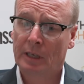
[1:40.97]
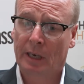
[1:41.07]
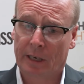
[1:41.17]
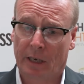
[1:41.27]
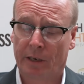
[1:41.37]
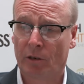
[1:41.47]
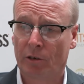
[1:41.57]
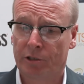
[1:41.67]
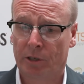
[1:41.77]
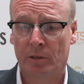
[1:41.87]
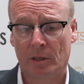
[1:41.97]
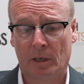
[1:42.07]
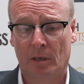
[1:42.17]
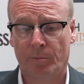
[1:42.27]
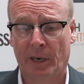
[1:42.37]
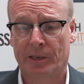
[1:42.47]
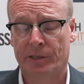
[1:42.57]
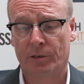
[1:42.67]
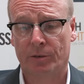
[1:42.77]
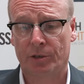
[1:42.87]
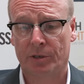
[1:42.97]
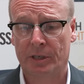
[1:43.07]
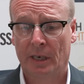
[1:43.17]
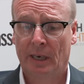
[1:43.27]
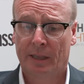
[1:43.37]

and cardiology PACS solutions.